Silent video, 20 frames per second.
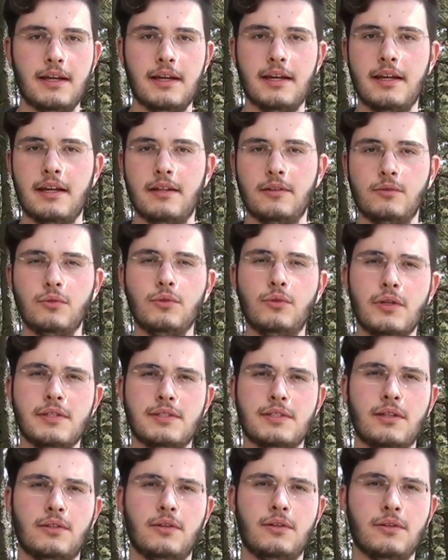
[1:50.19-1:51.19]
But our
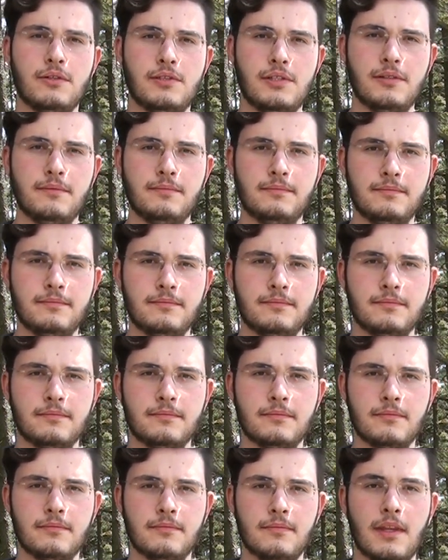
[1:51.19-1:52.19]
land hasn't always
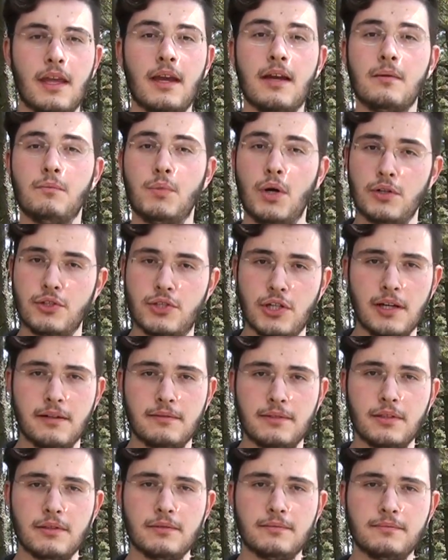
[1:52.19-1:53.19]
enjoyed such
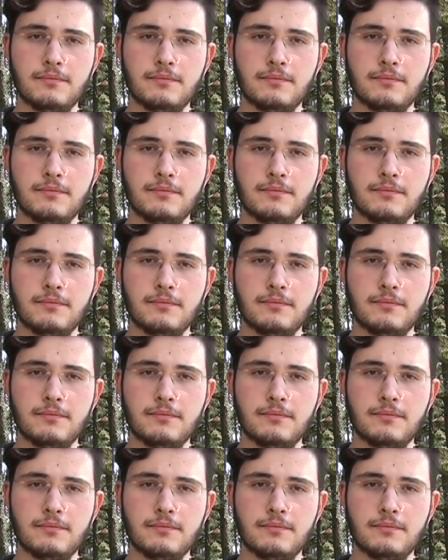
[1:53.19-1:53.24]
peace.